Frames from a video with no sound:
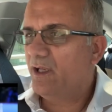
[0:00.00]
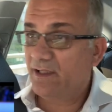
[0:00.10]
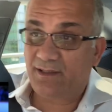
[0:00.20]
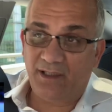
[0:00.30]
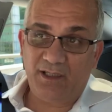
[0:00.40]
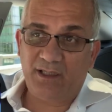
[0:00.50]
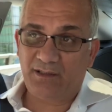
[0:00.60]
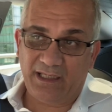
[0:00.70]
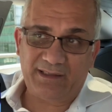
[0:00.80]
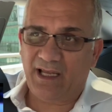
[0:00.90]
is
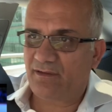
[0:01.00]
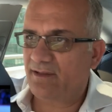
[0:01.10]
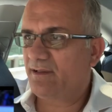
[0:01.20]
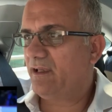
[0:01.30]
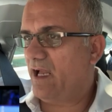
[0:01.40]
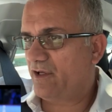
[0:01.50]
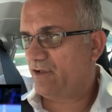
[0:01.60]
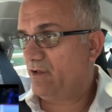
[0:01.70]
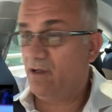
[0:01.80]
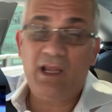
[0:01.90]
that counts is the
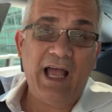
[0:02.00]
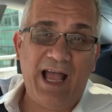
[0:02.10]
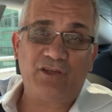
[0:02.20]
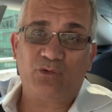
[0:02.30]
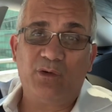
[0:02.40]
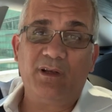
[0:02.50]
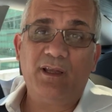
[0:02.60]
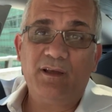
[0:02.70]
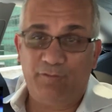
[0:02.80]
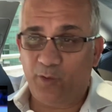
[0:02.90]
actual
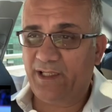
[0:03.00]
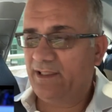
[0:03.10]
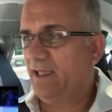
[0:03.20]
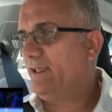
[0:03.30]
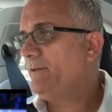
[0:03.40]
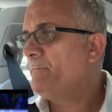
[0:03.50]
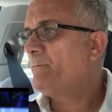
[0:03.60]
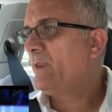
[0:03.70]
voting day.